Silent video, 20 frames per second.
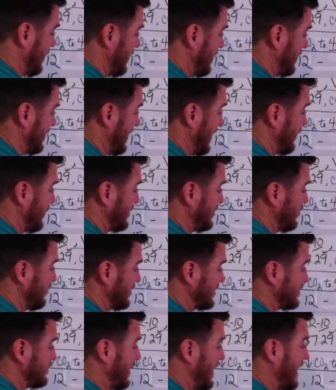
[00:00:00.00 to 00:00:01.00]
Now we do
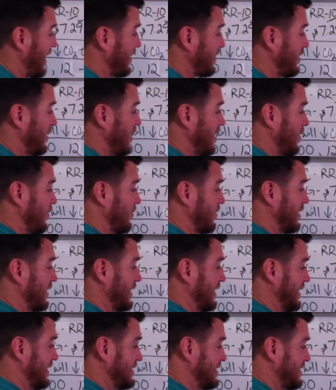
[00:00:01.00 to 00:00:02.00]
this math, we're going
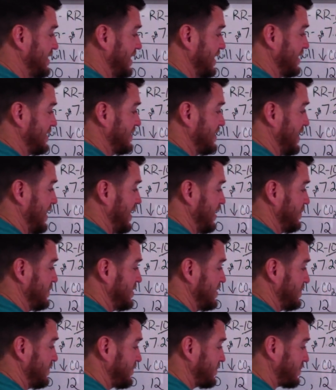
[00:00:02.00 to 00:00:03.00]
to get six
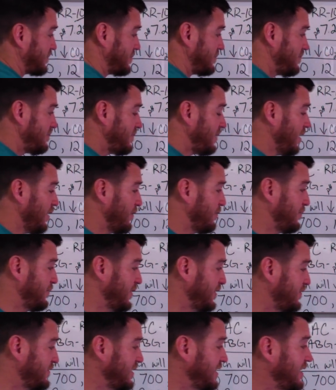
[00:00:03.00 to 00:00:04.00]
times
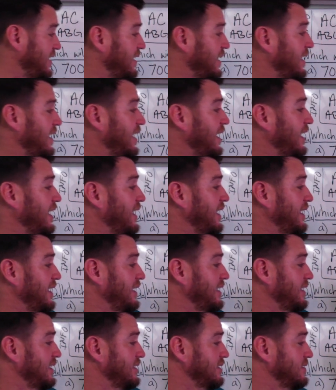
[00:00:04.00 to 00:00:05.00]
fifty
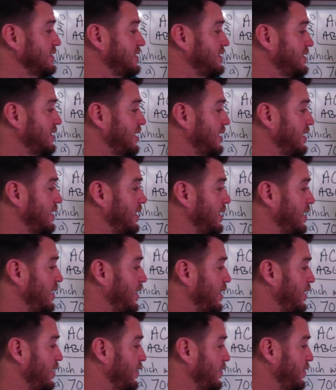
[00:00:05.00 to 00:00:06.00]
is,
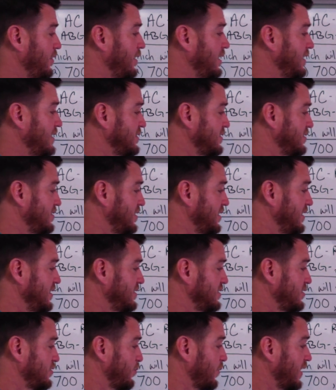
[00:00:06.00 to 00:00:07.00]
is,
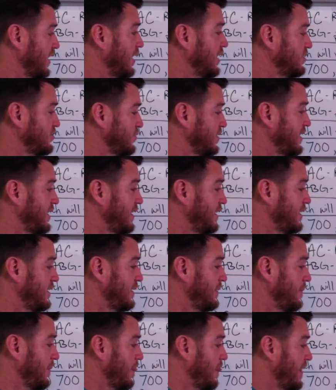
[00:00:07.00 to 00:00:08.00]
is three hundred
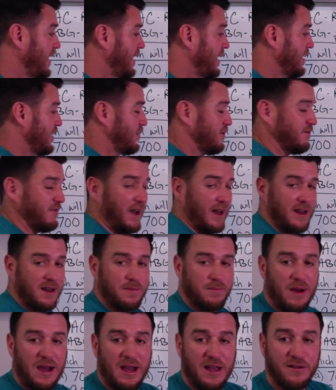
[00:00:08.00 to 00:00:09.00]

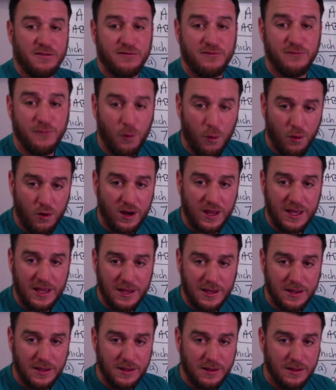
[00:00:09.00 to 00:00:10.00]
divided by forty